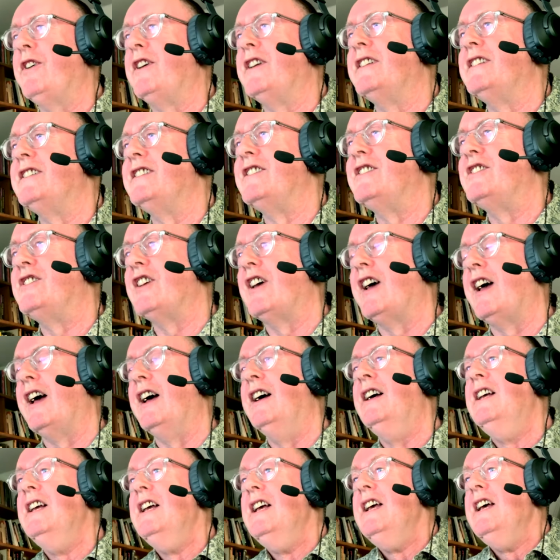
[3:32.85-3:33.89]
And
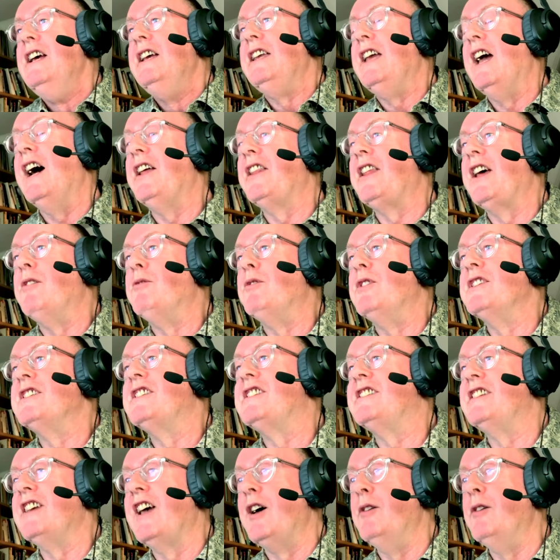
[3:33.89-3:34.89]
yeah, that was